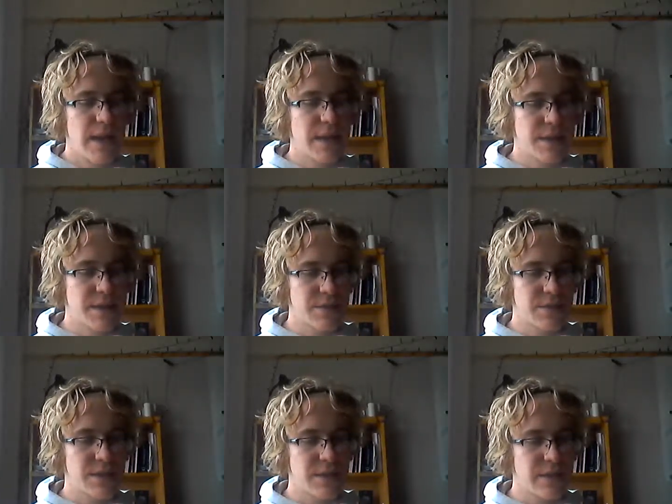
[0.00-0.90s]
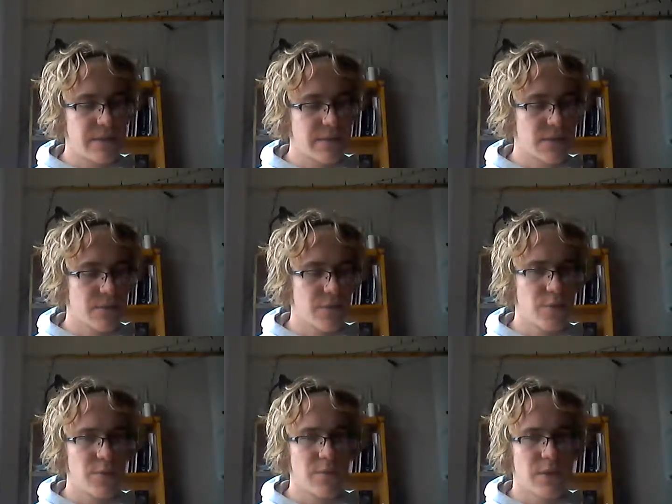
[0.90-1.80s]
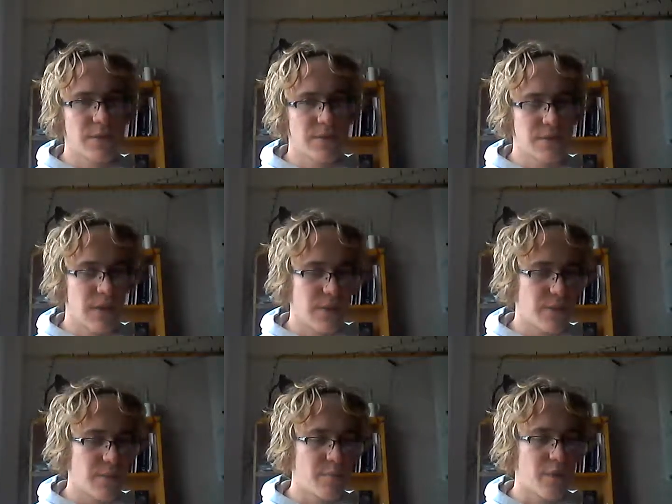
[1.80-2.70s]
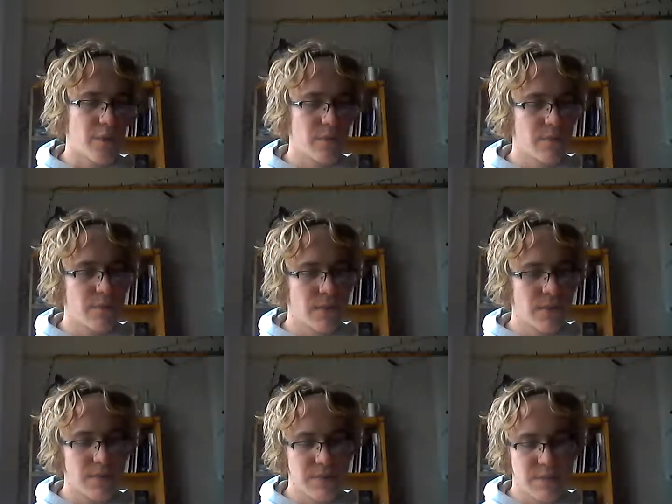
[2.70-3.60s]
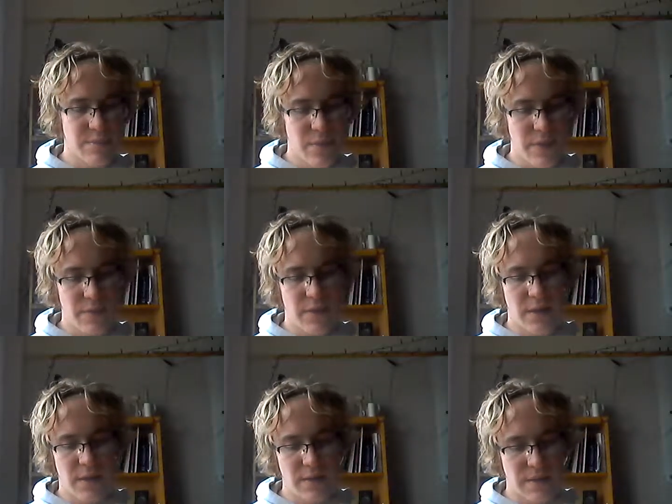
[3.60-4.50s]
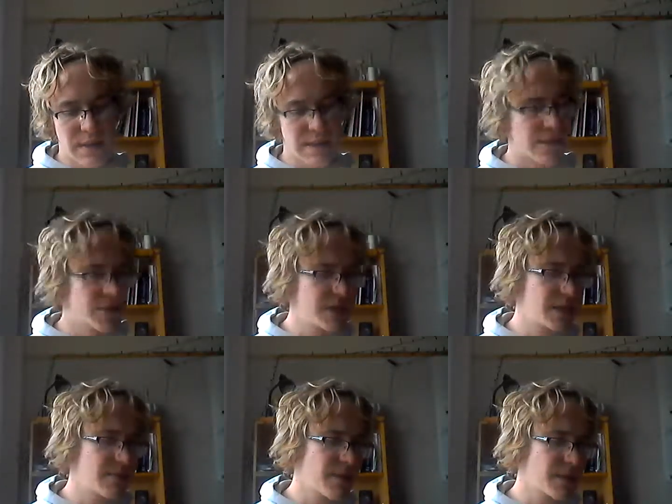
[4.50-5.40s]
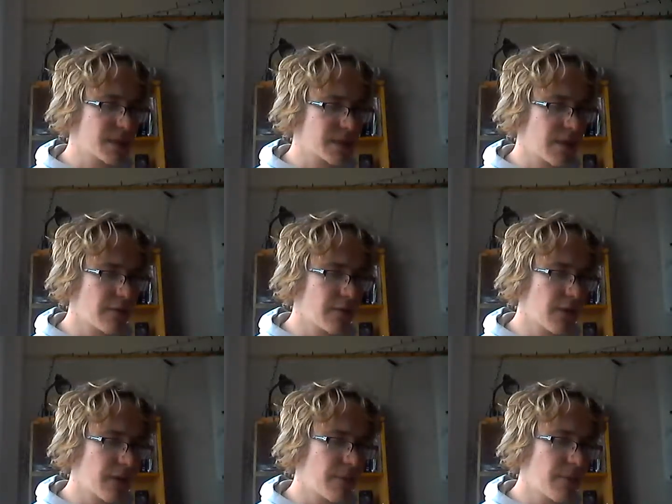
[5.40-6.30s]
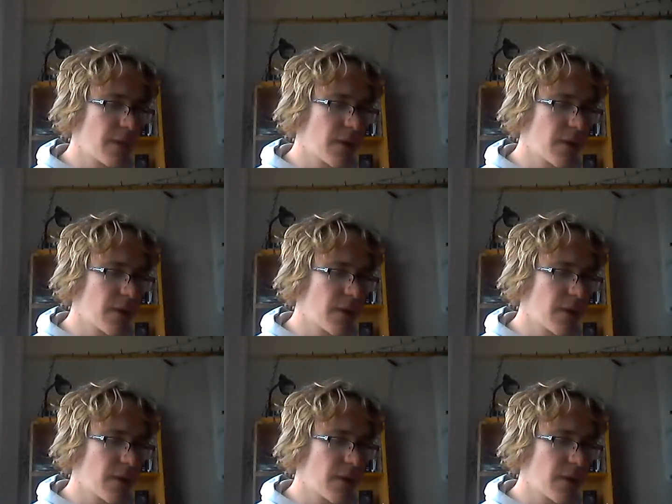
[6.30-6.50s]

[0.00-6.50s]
And so she leaves the room where there's life in the where there's the party going on, and that's how she experiences life again.